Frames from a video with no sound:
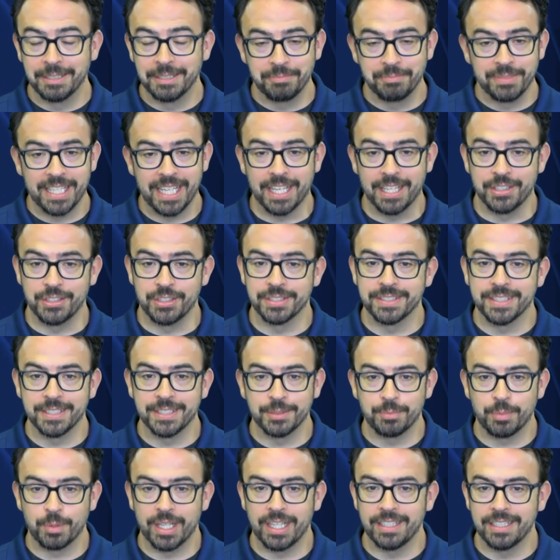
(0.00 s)
yeah, just as
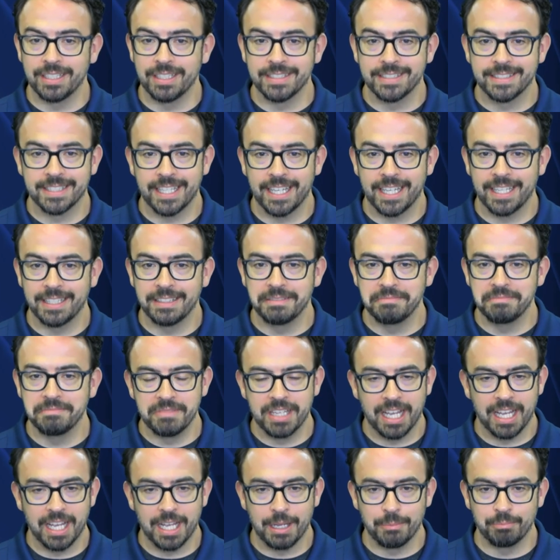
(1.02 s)
Brandon said,
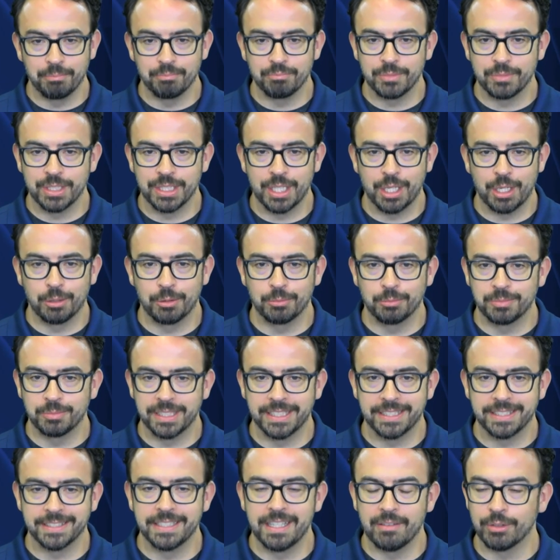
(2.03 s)
um, you know,
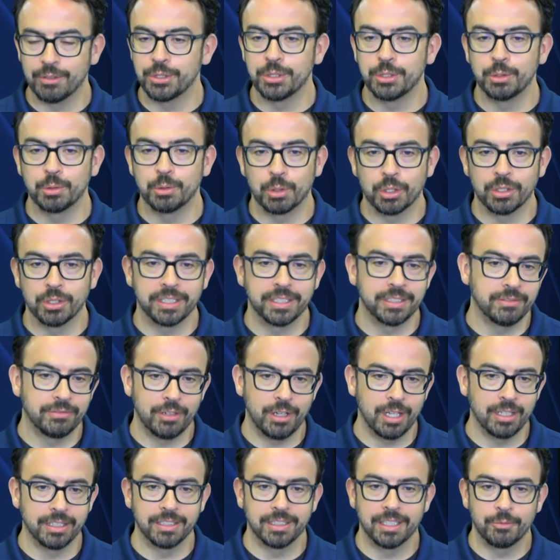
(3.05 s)
it's never too early to
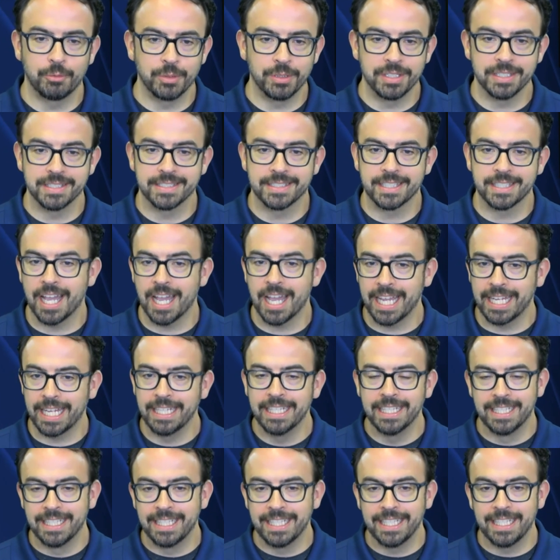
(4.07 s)
fall in love with the sky.
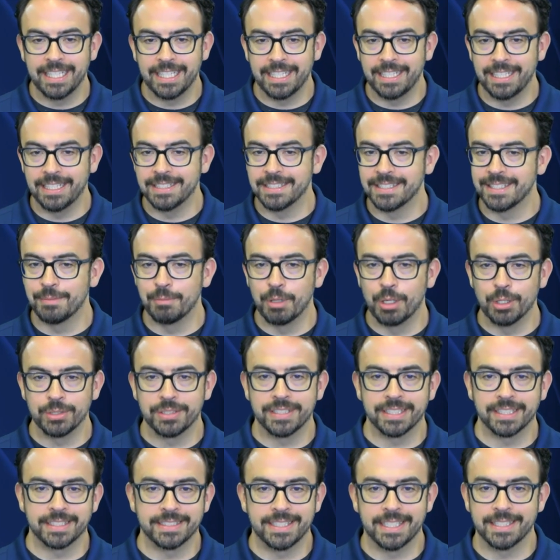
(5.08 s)
It is the
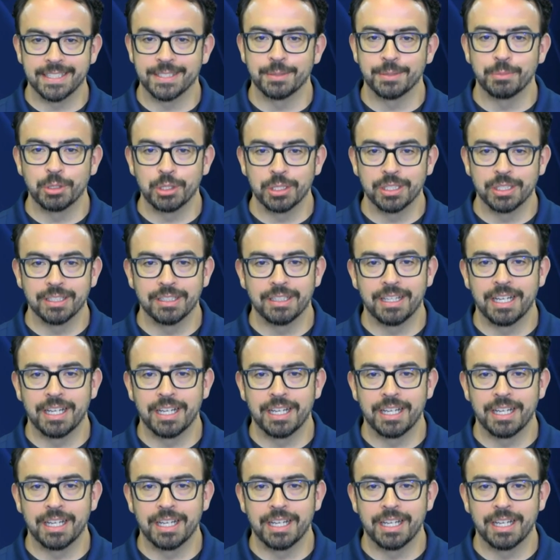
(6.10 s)
most accessible